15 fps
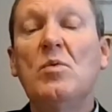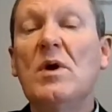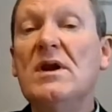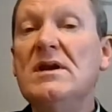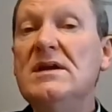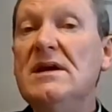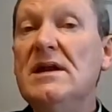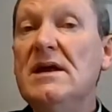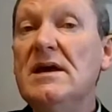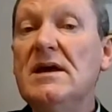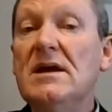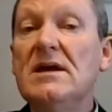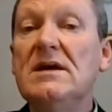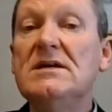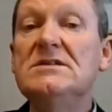
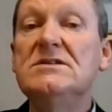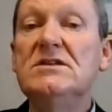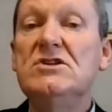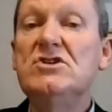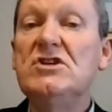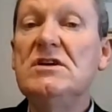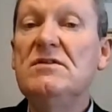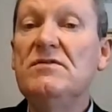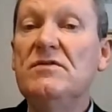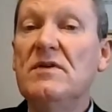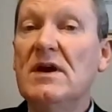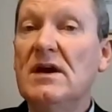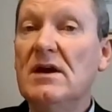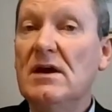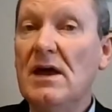Wandile is the Chief
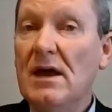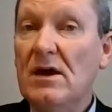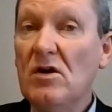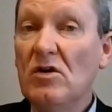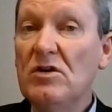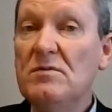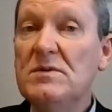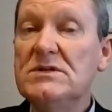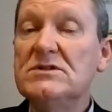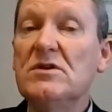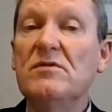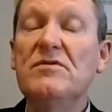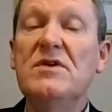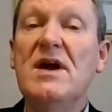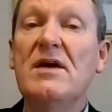
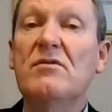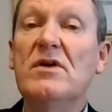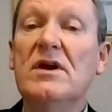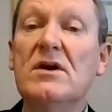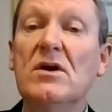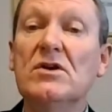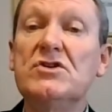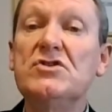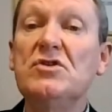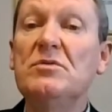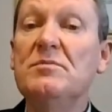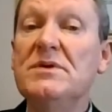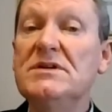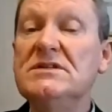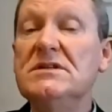Economist of the
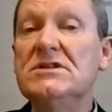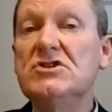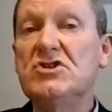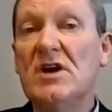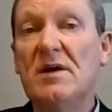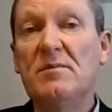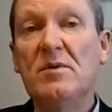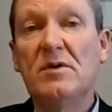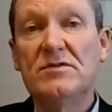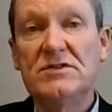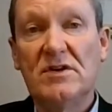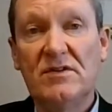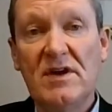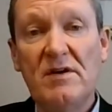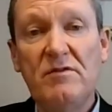Agricultural Business Chamber of
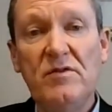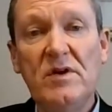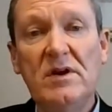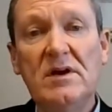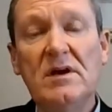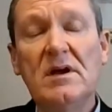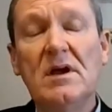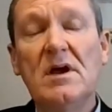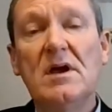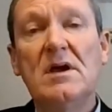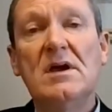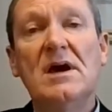South Africa